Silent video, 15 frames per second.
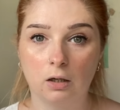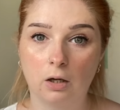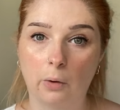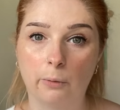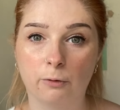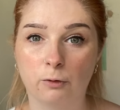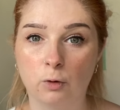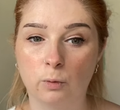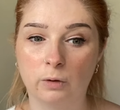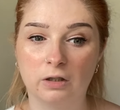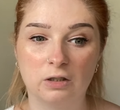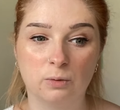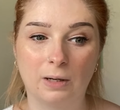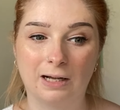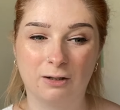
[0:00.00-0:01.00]
going forward
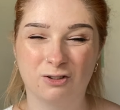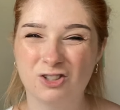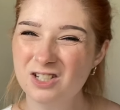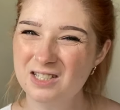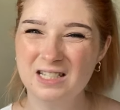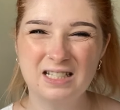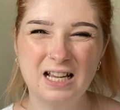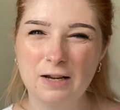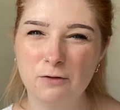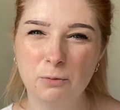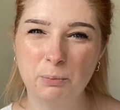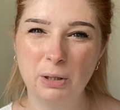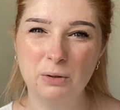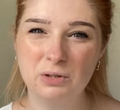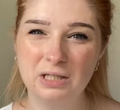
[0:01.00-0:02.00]
as well, just to save
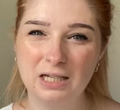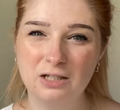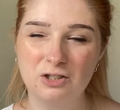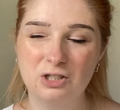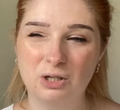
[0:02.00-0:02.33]
on postage